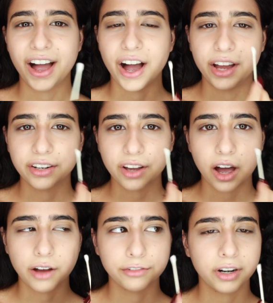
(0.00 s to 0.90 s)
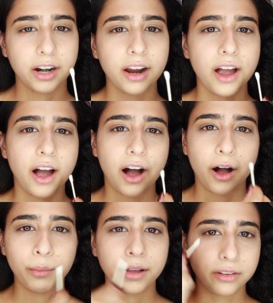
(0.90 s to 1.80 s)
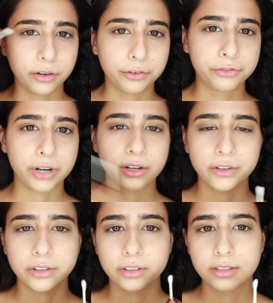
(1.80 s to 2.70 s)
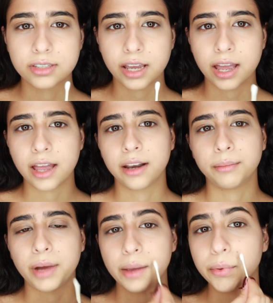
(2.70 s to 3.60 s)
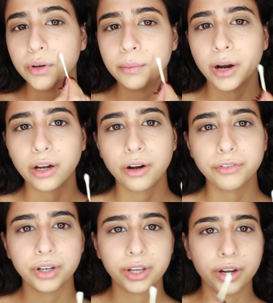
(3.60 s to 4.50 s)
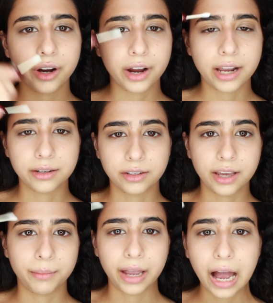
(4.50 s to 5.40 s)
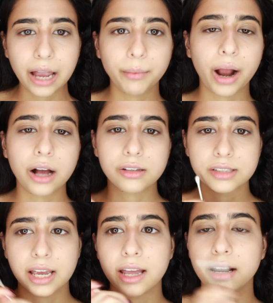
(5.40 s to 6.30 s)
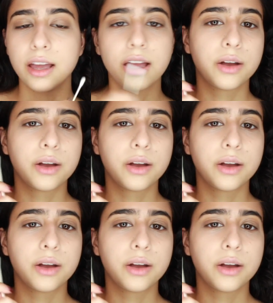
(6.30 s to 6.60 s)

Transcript: uncover all my little freckles and my beauty mark over here and get my eyebrows and